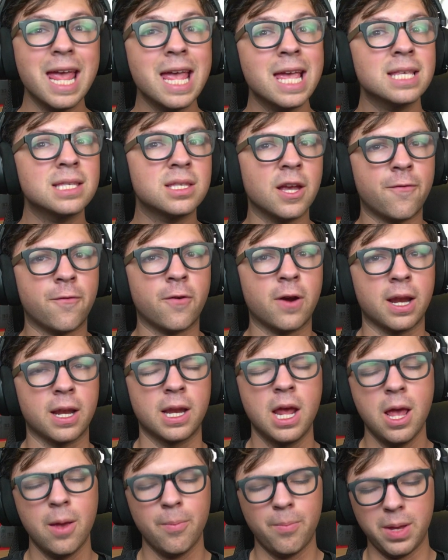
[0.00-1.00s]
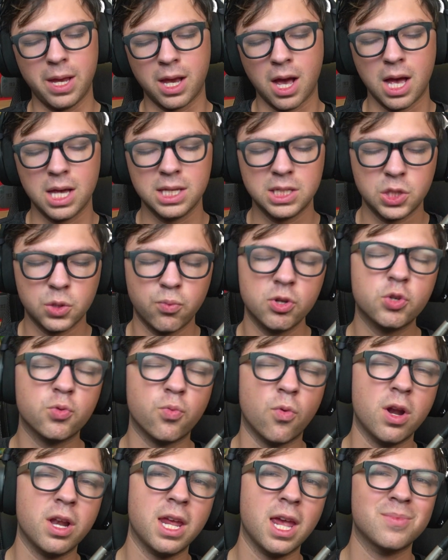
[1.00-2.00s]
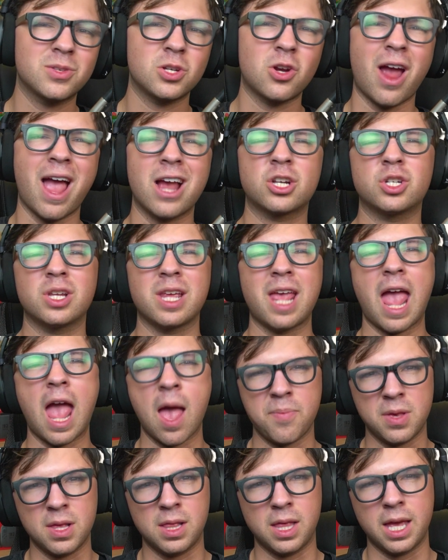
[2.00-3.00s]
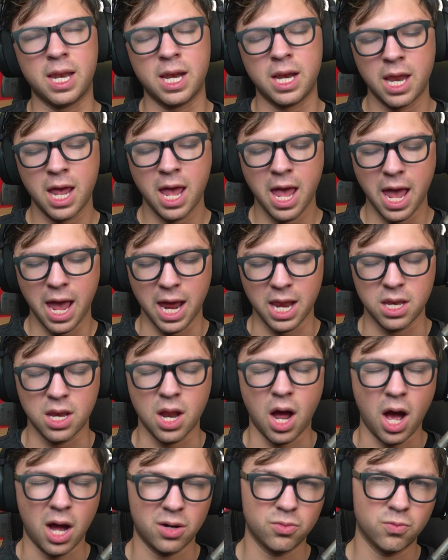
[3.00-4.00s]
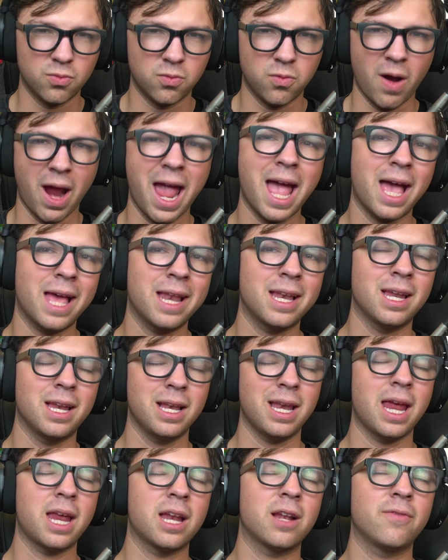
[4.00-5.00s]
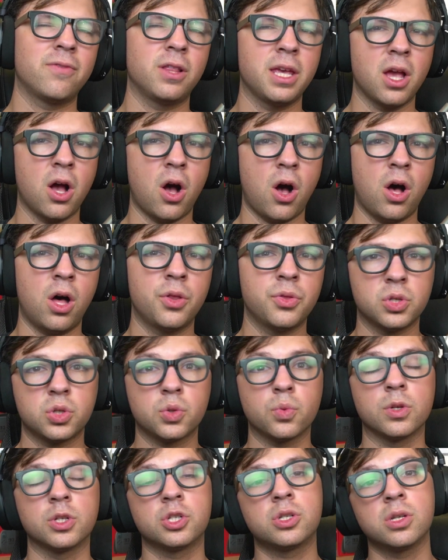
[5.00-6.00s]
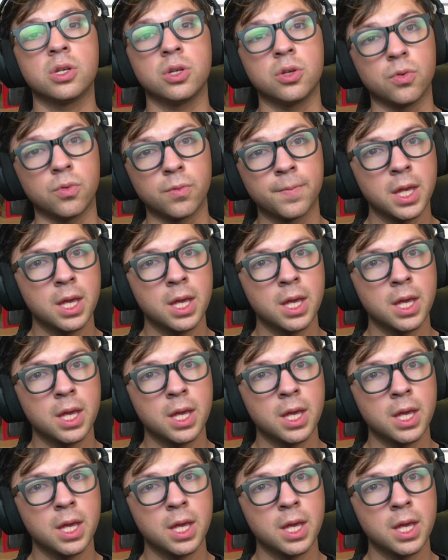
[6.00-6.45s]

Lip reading: is different because Switch 1 games are actually emulated and not ran natively on the Switch 2.